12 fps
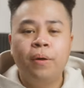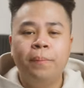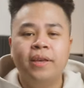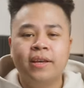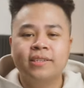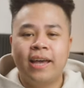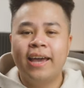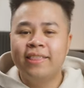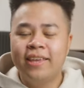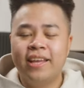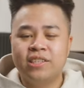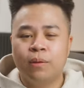but because I
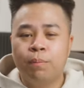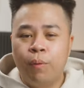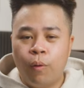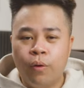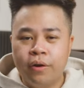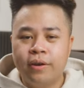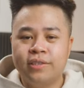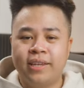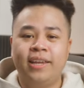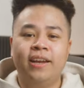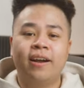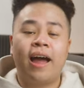think it's important to
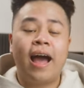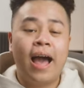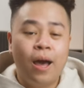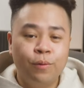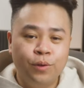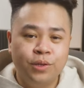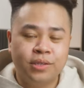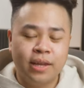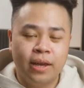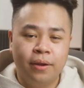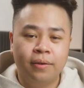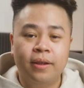hear how you
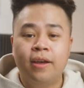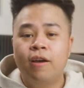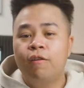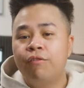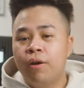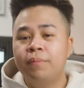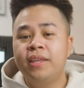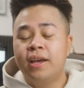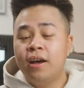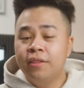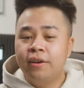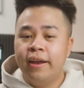sound from the
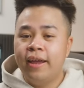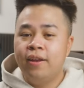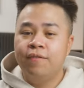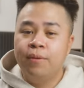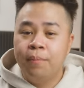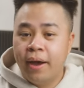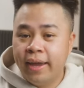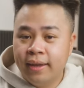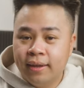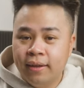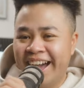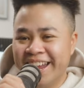other end of the mic.